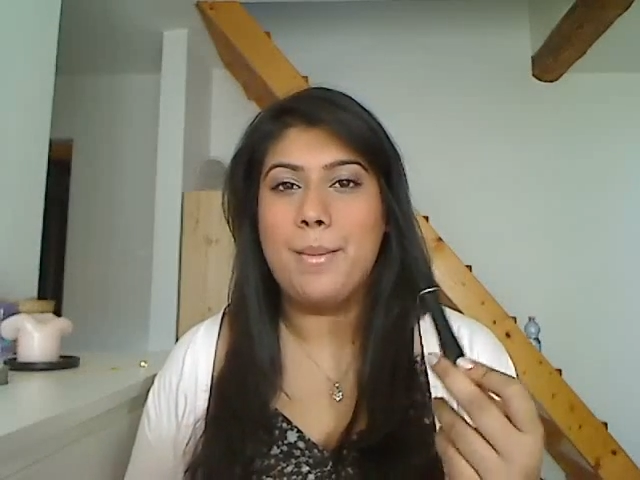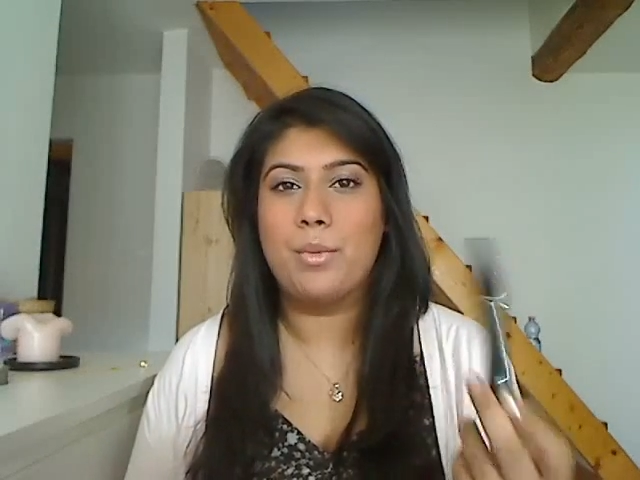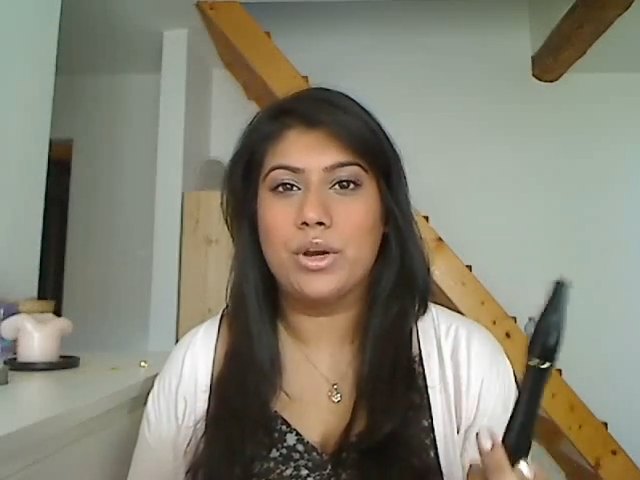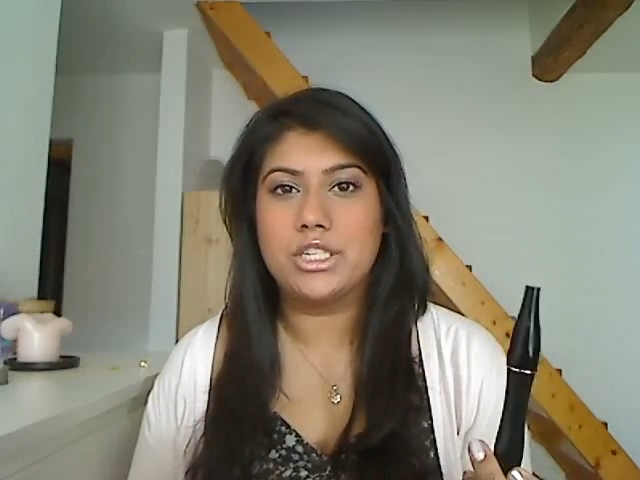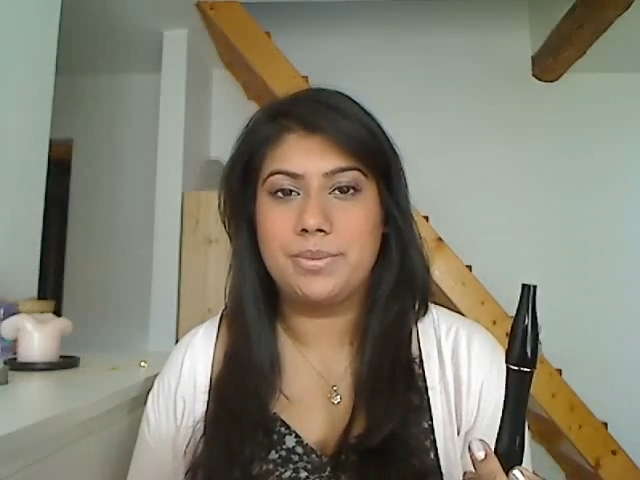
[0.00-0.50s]

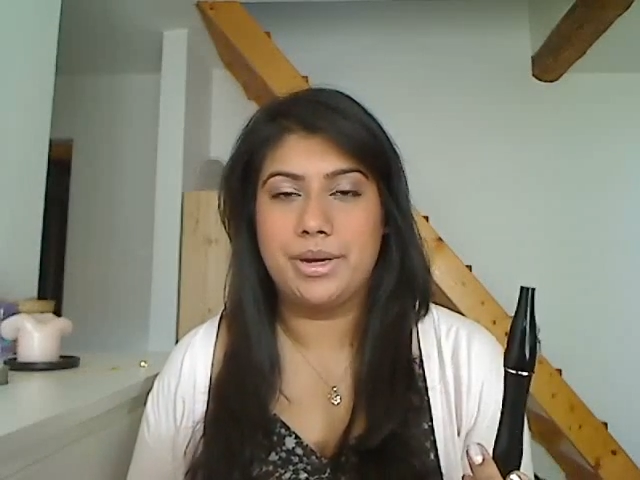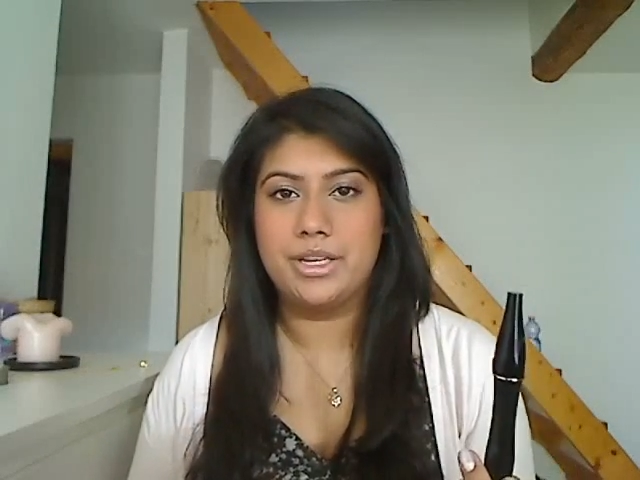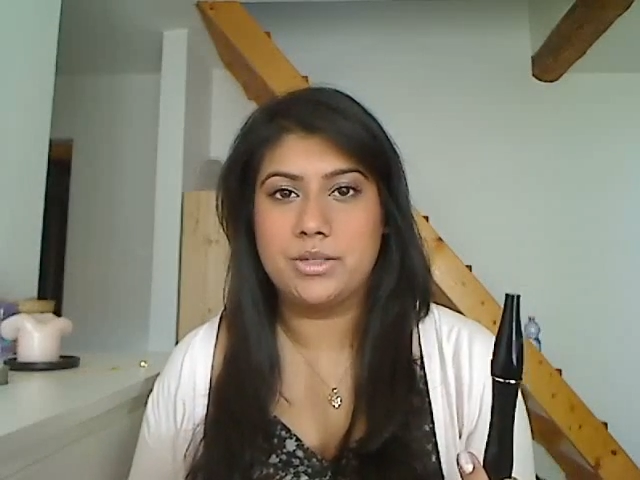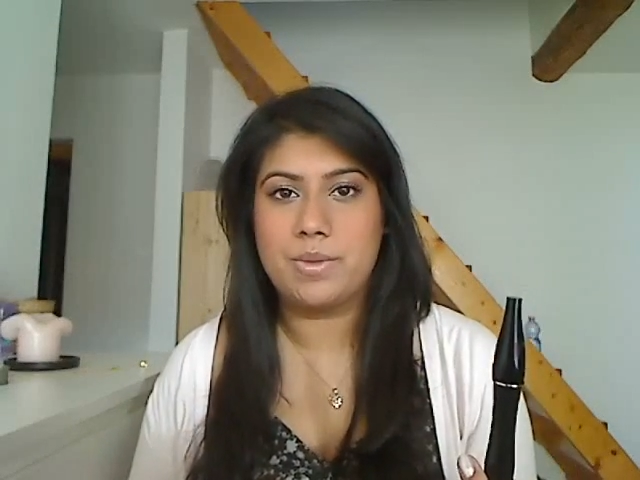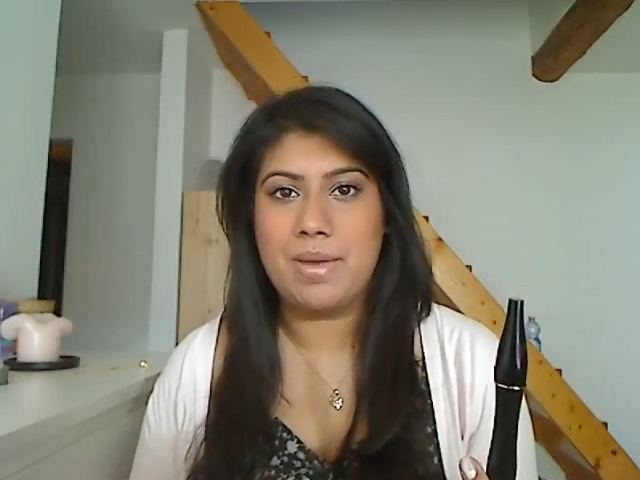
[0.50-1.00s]
more
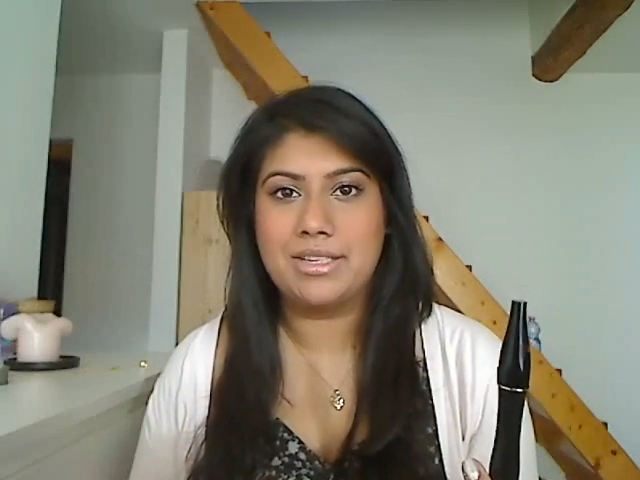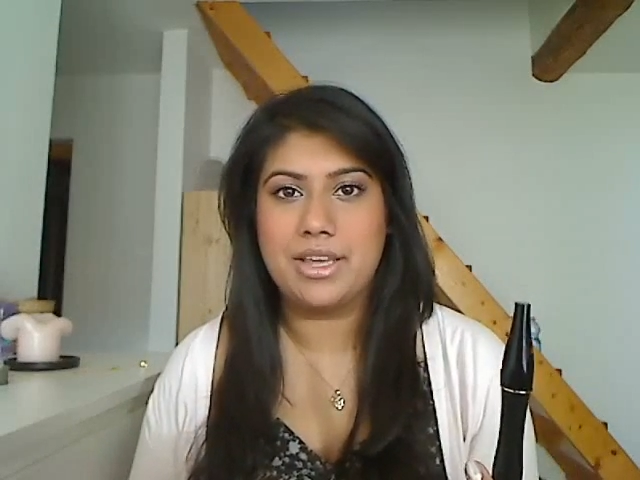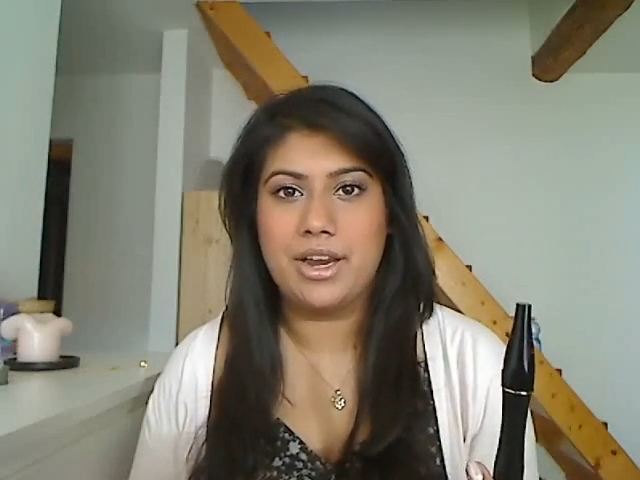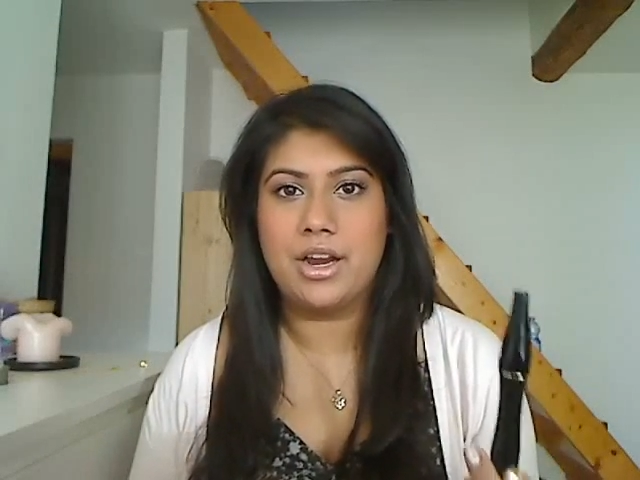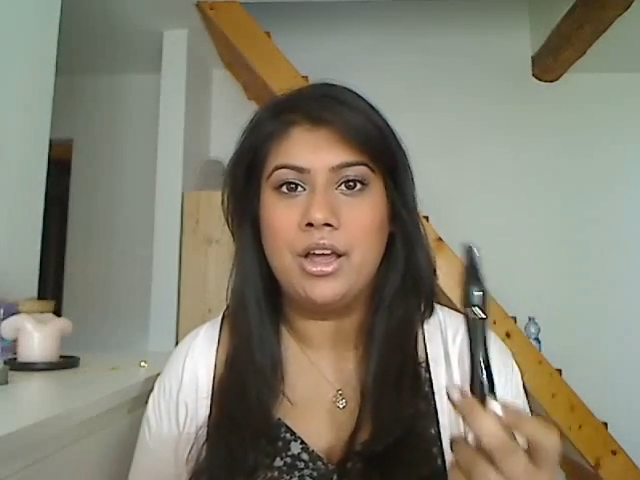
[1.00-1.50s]
experience with
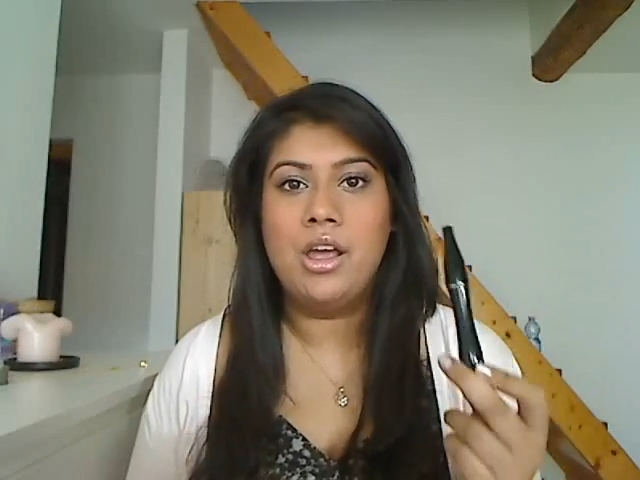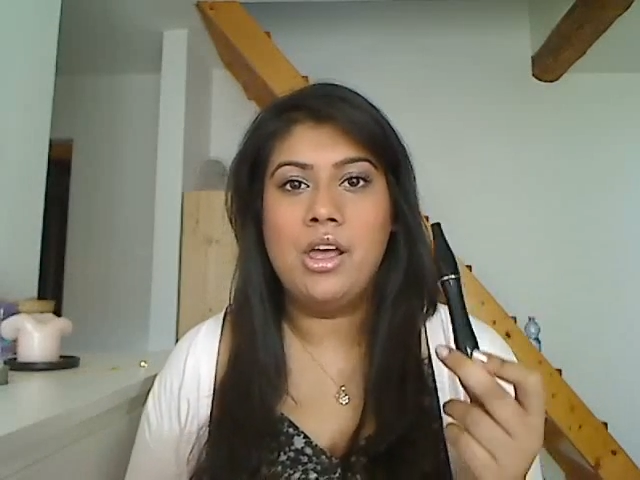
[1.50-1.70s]
mascara.